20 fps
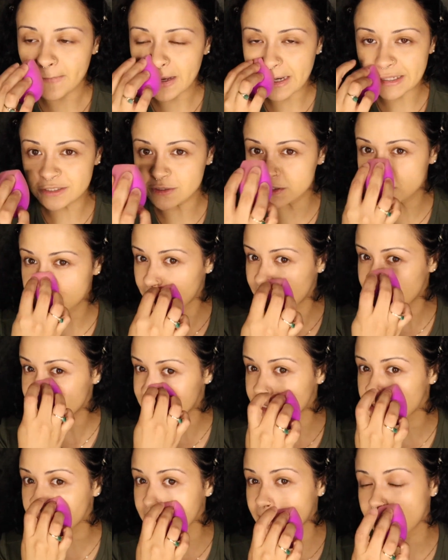so it's
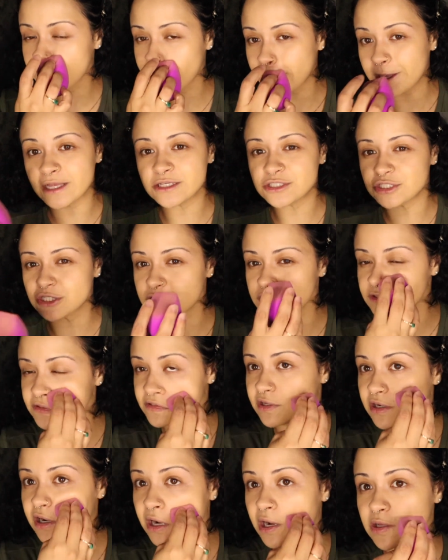basically, it's just using
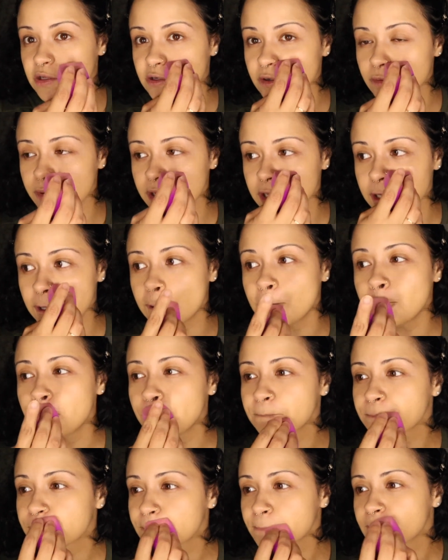the color wheel,
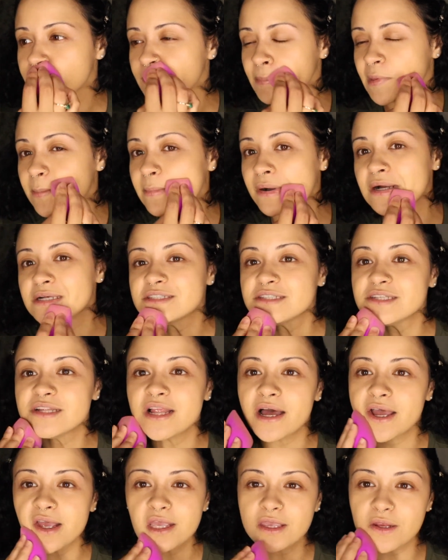much
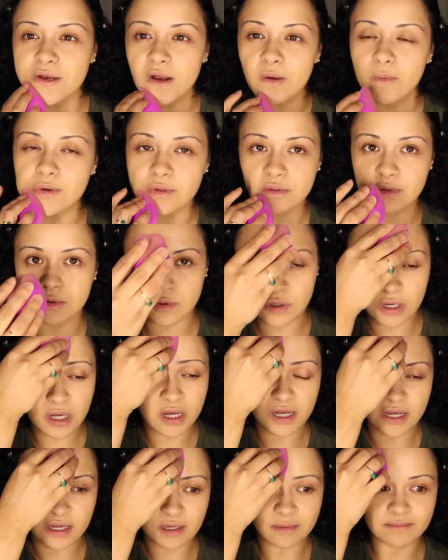like, you know, when
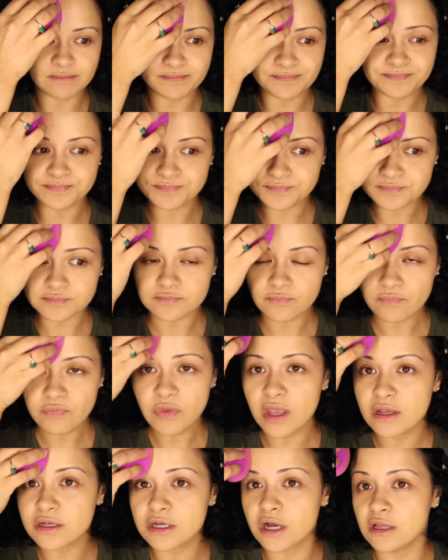
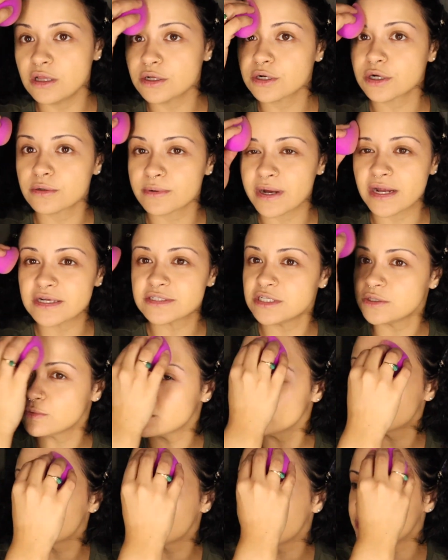color correcting
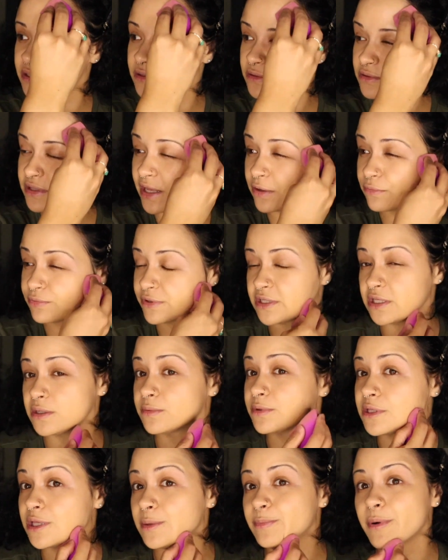was like really,
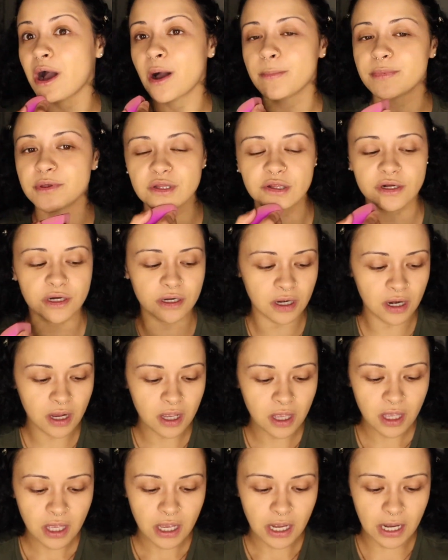really popular.
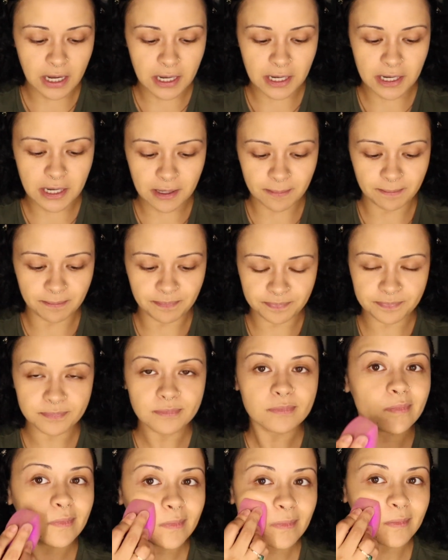I'm
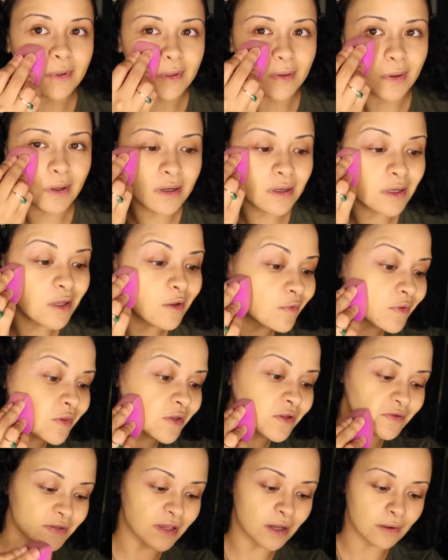gonna go ahead and even
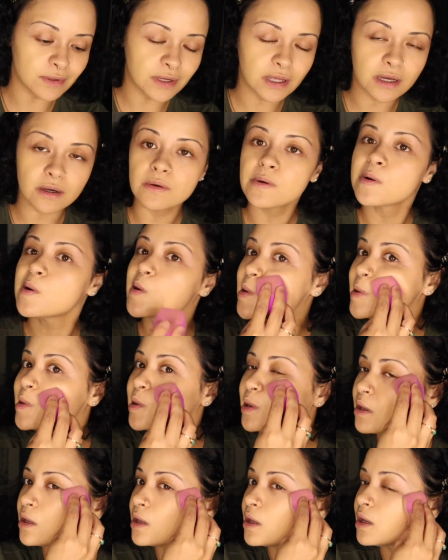this out now.
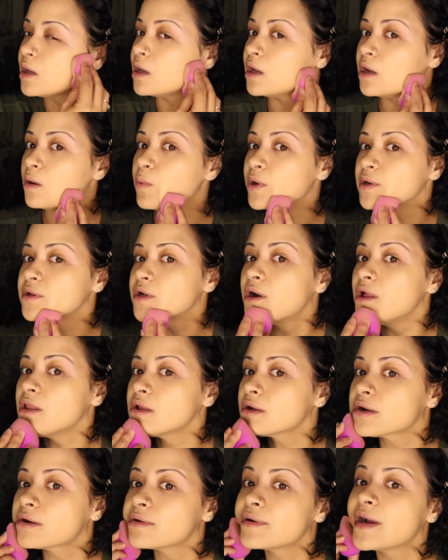When
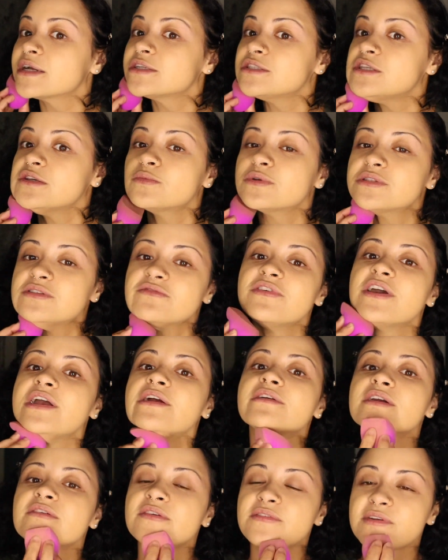color correcting was
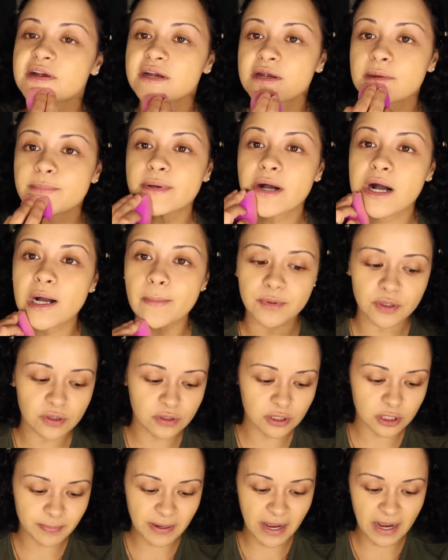very, very
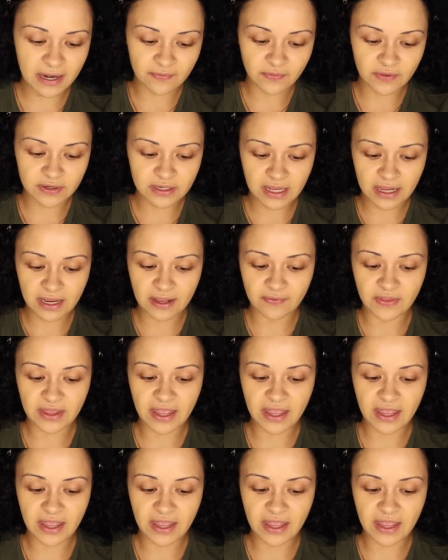popular back in the day, and they